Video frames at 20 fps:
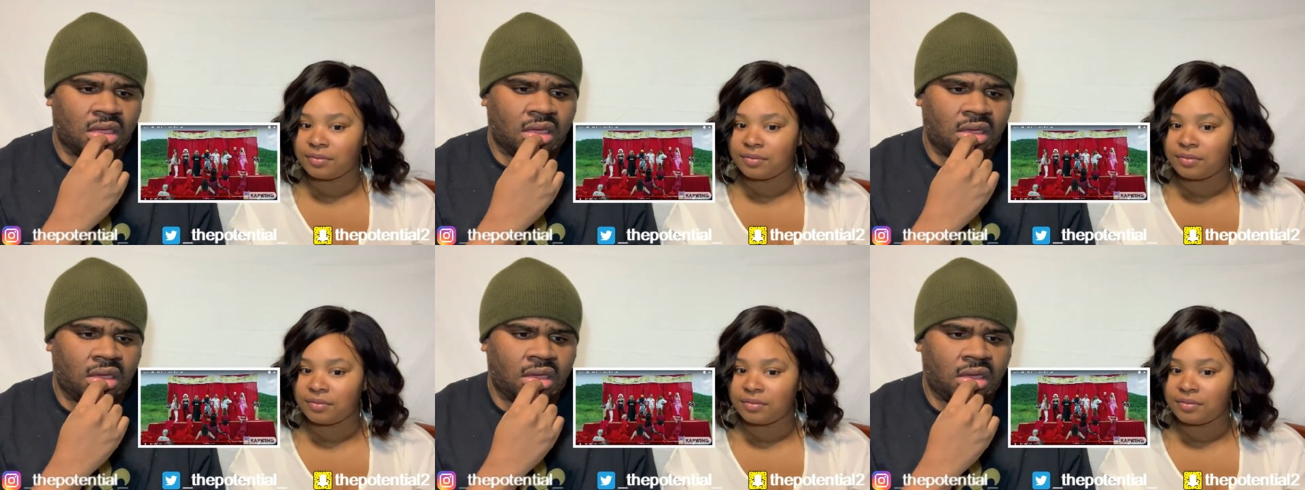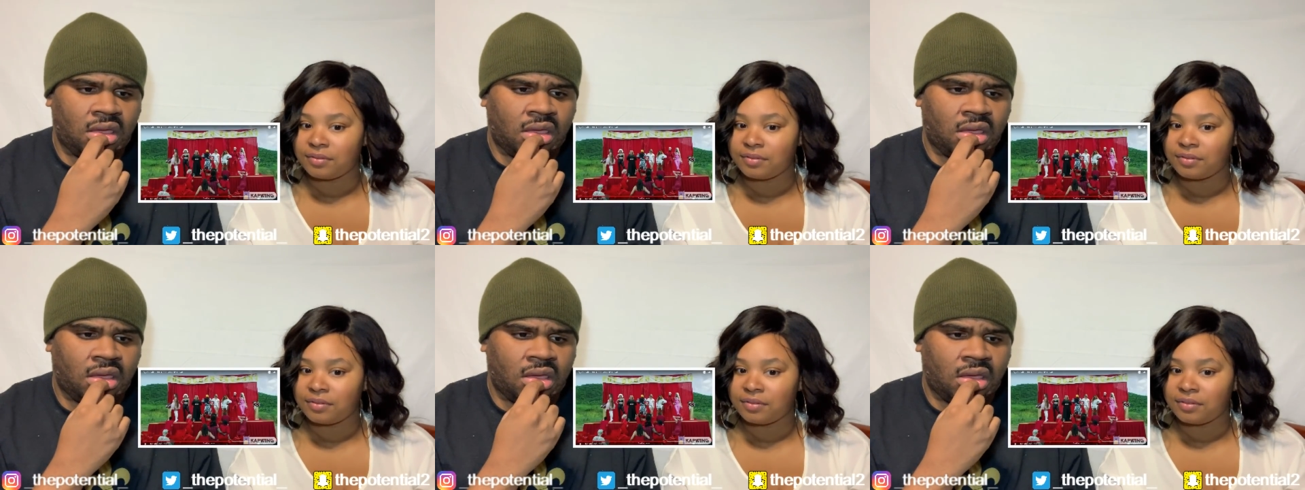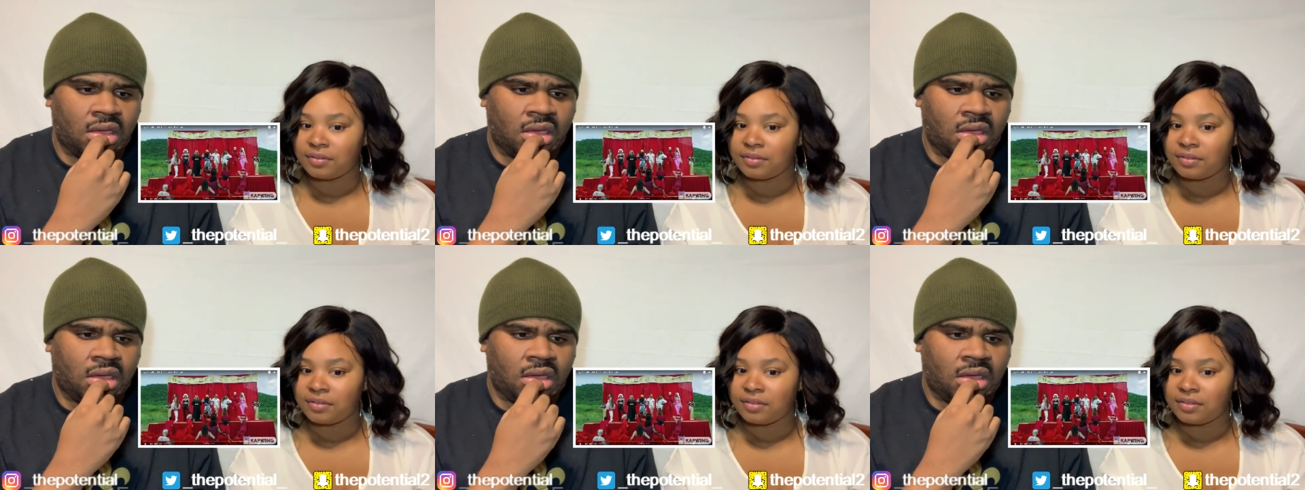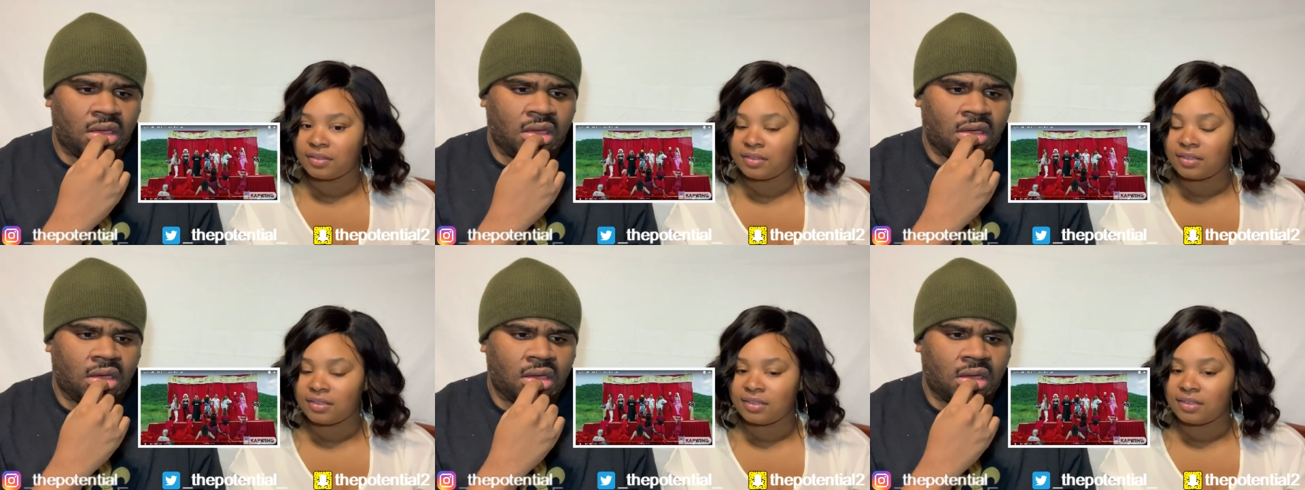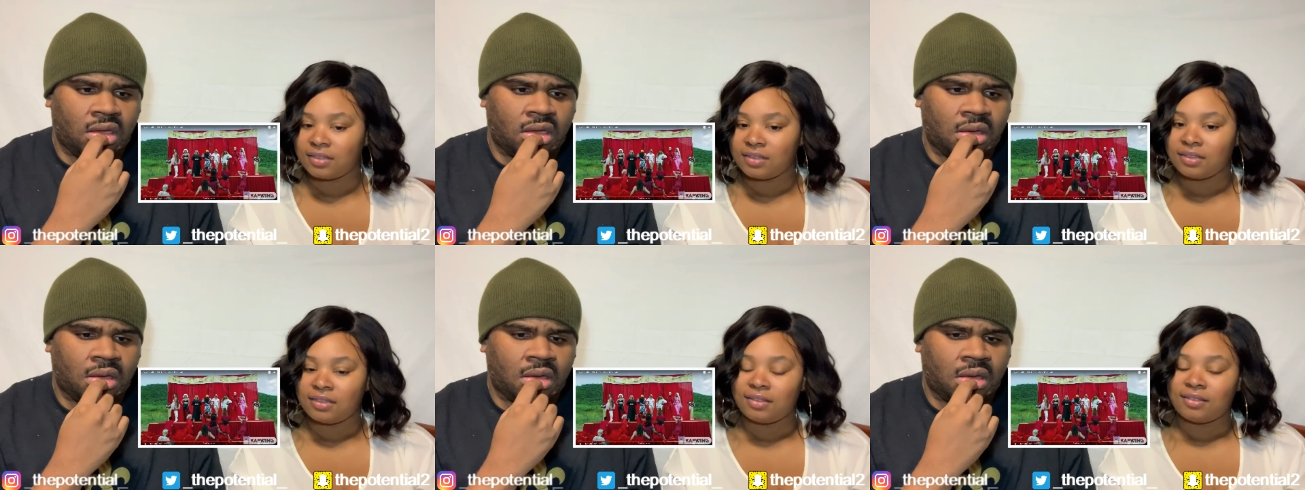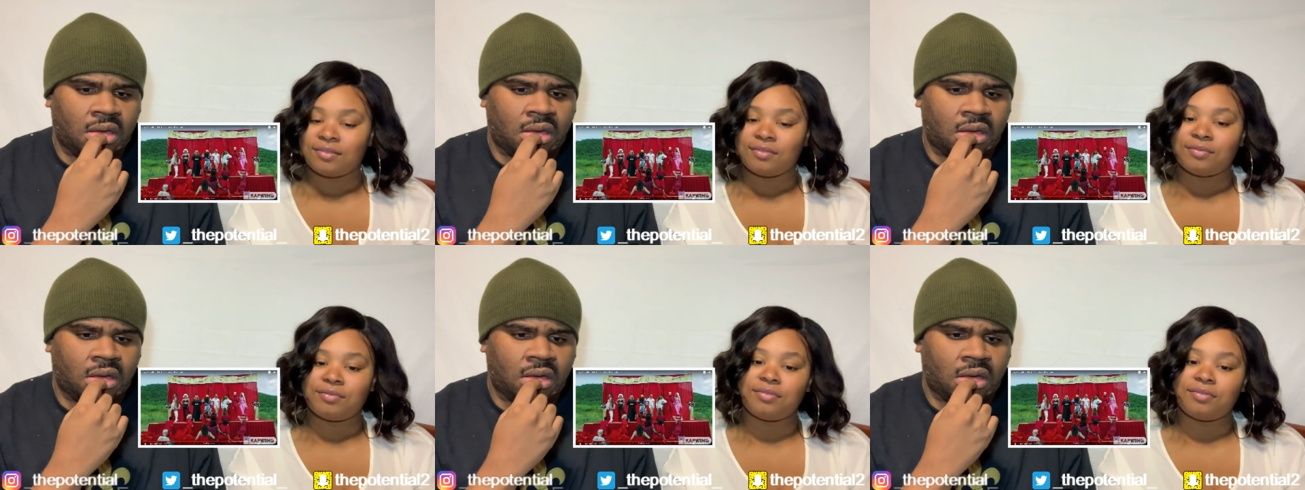[no speech]